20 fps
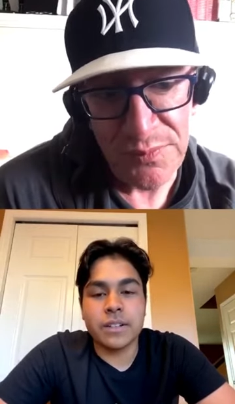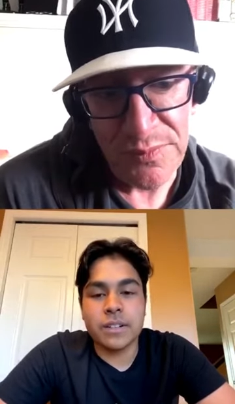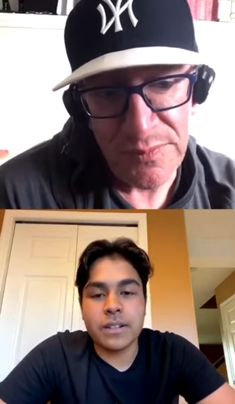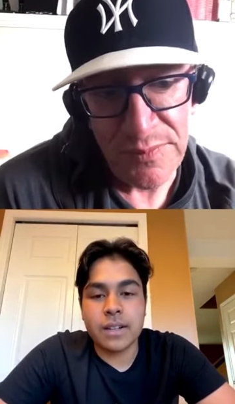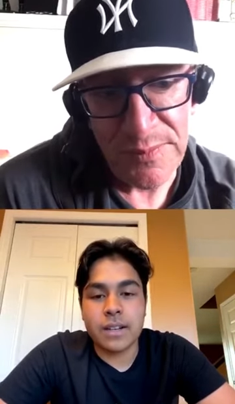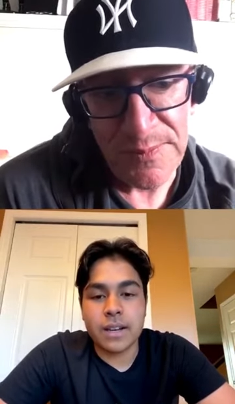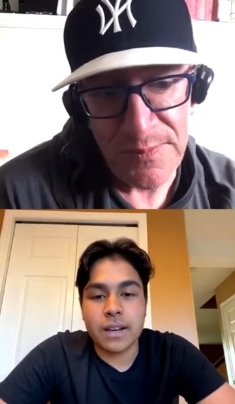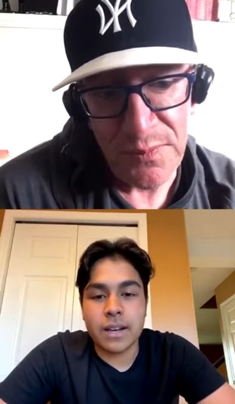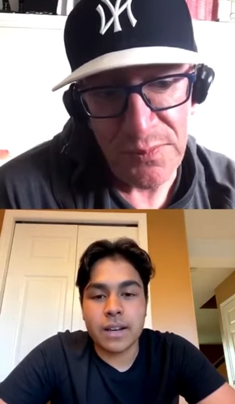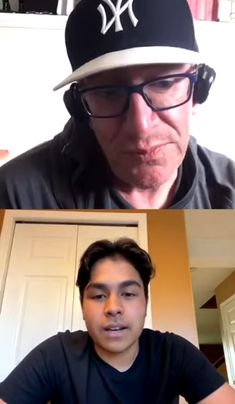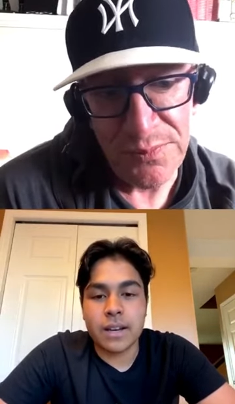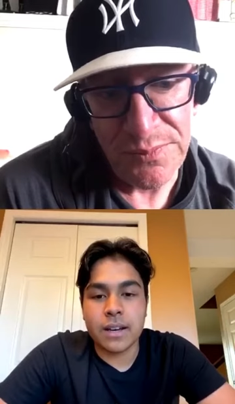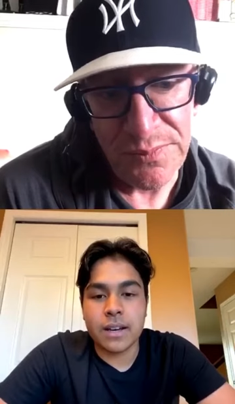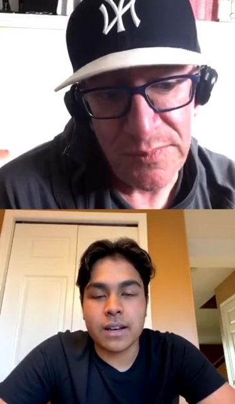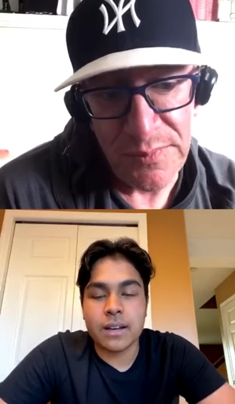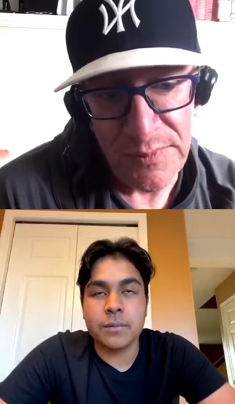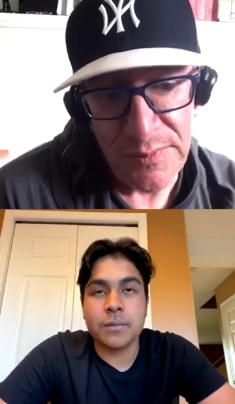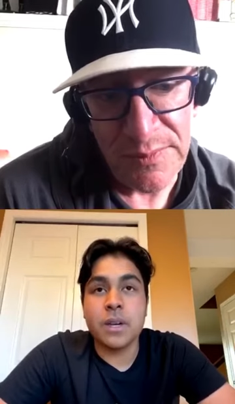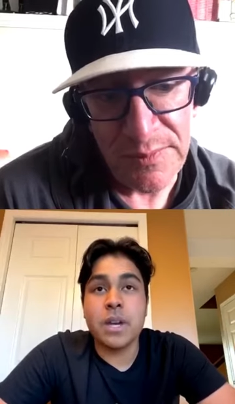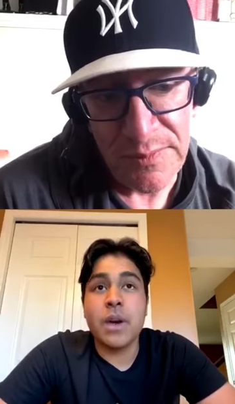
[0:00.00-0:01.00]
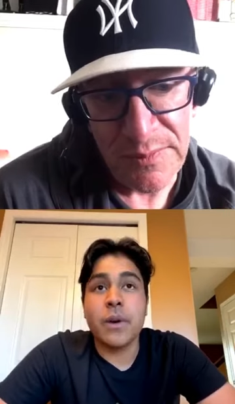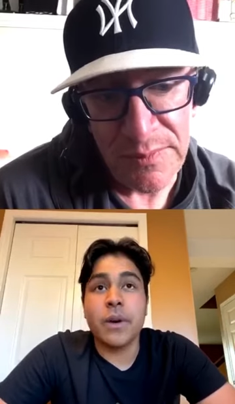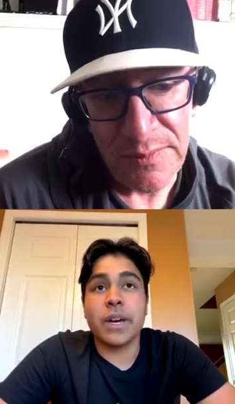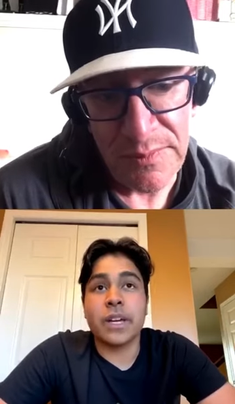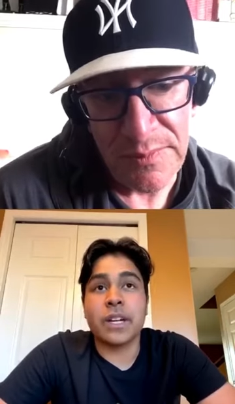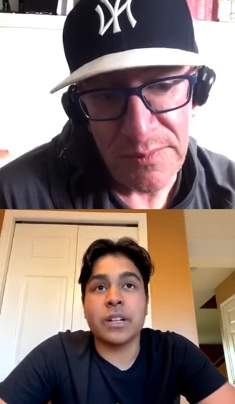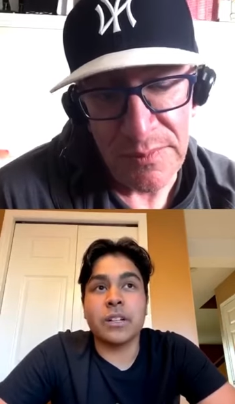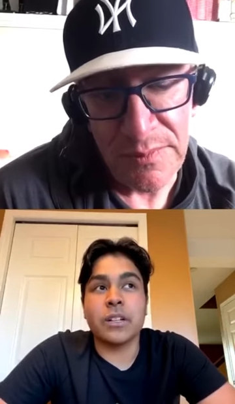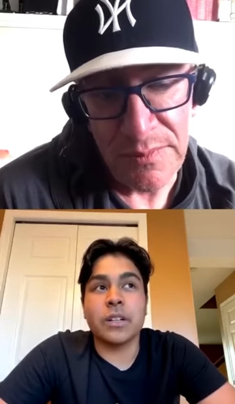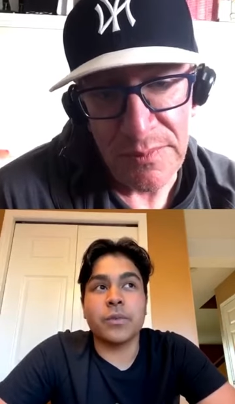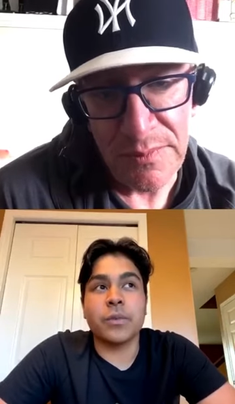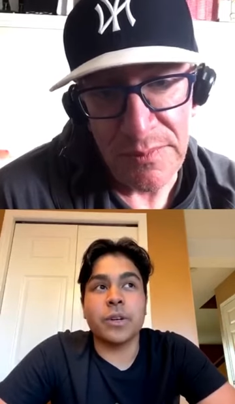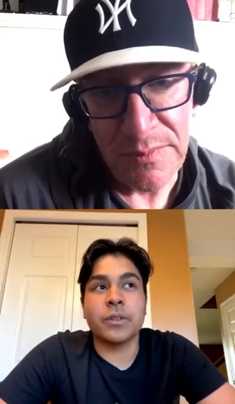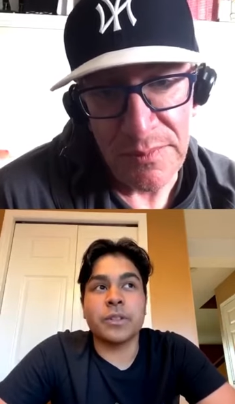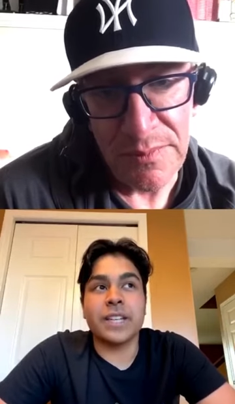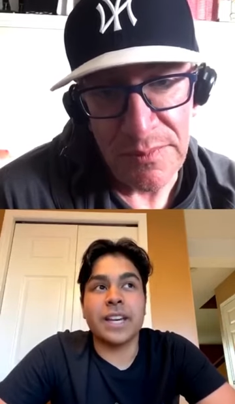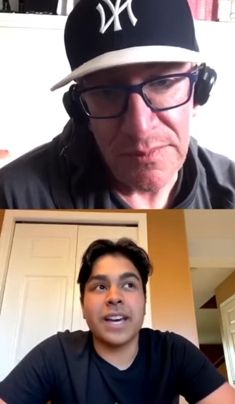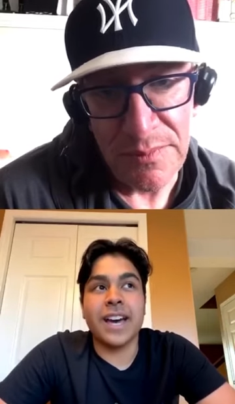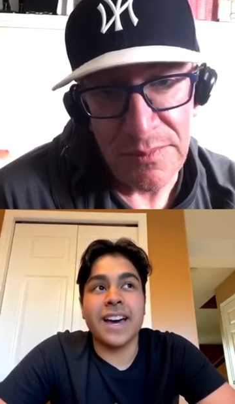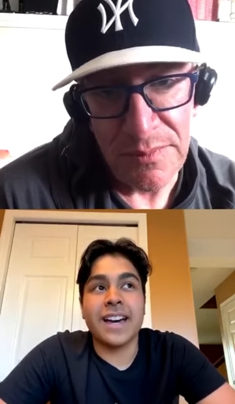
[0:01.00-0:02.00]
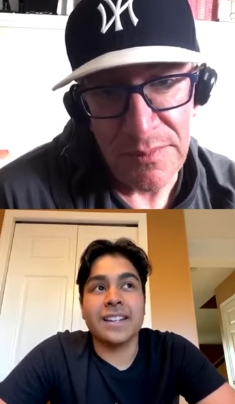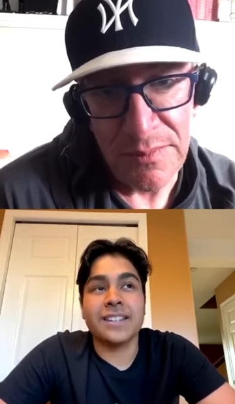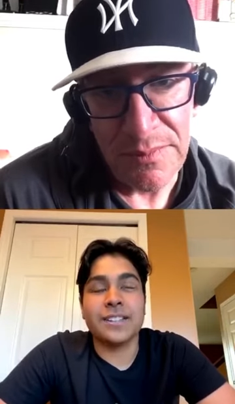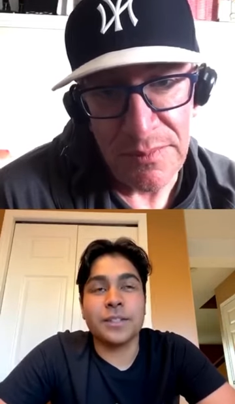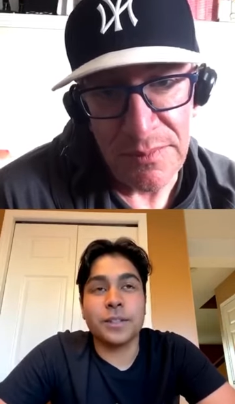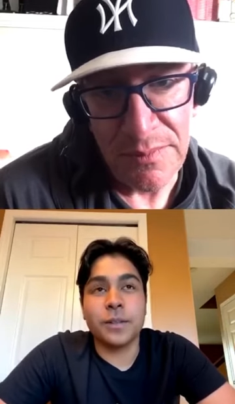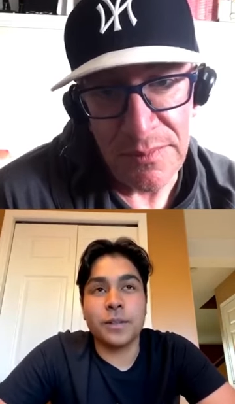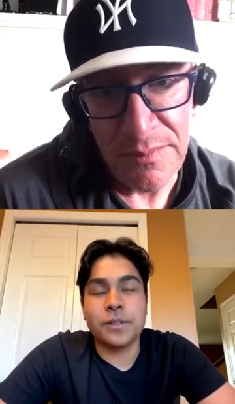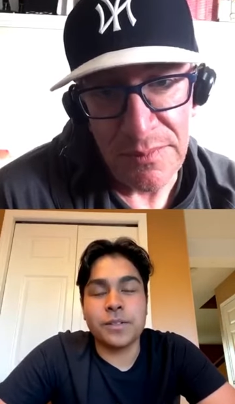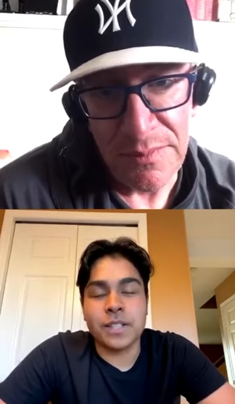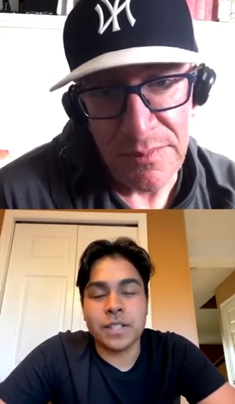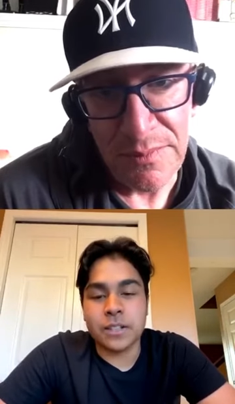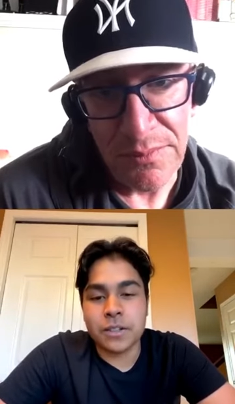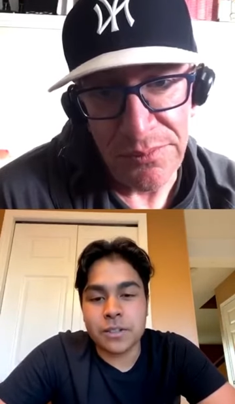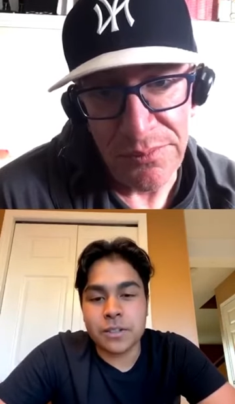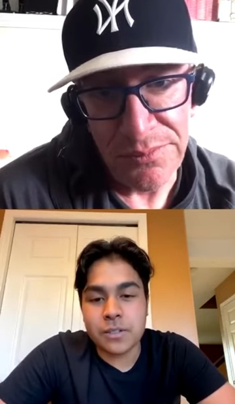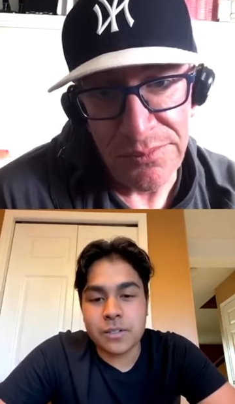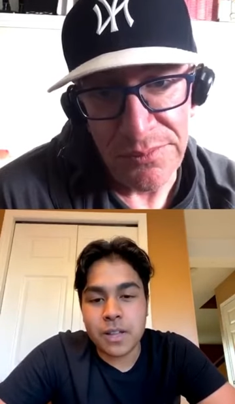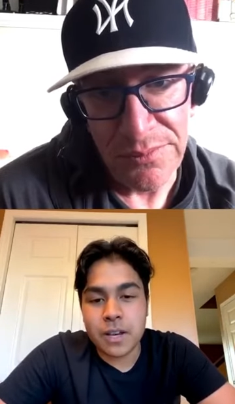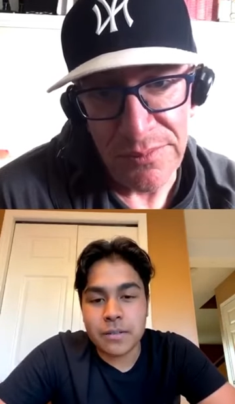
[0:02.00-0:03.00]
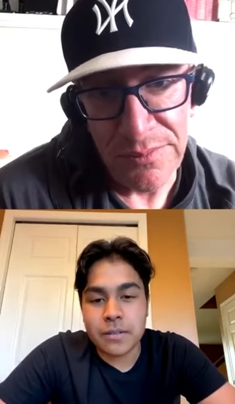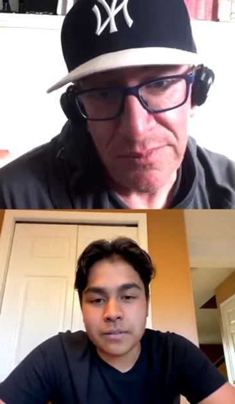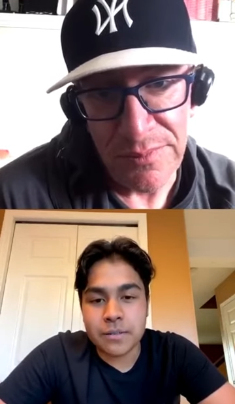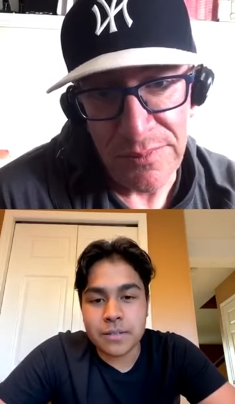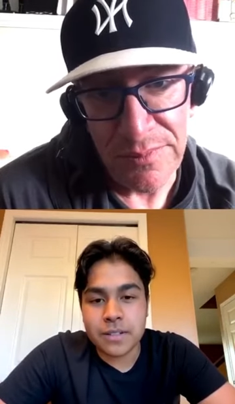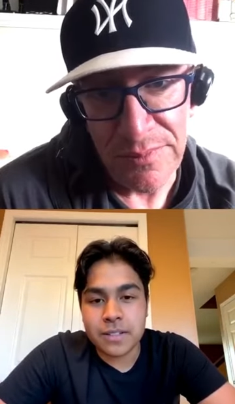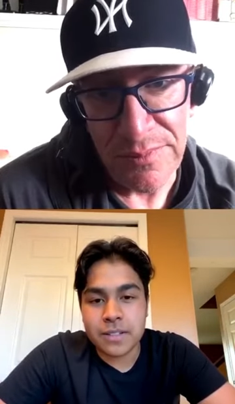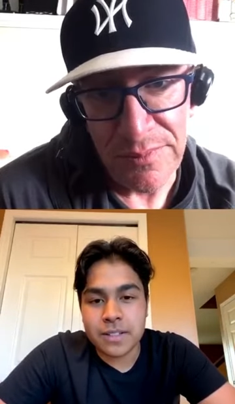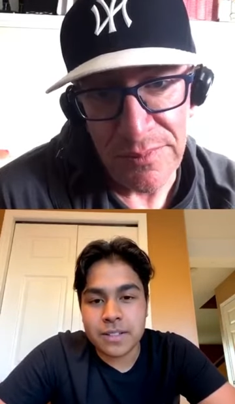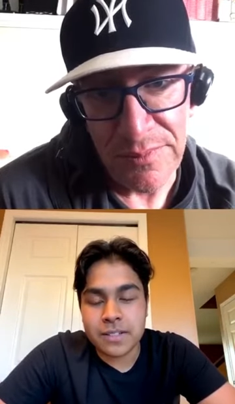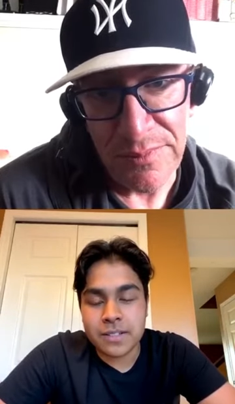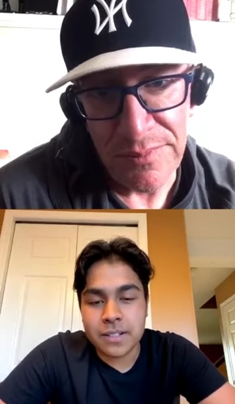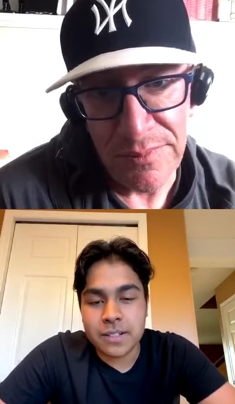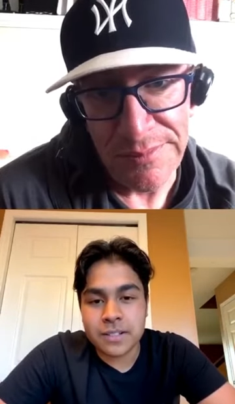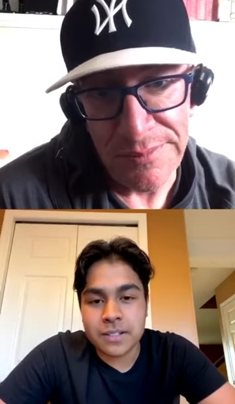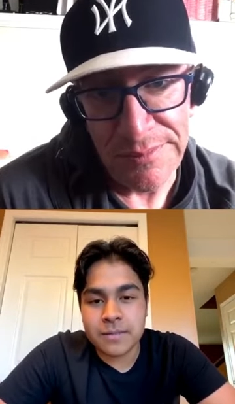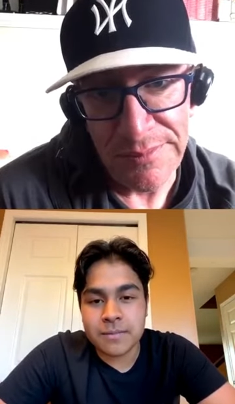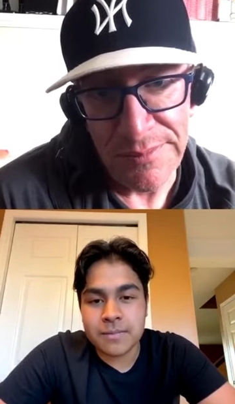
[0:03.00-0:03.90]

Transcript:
Speaker 1: Um, we had a, we only had two seniors left this year,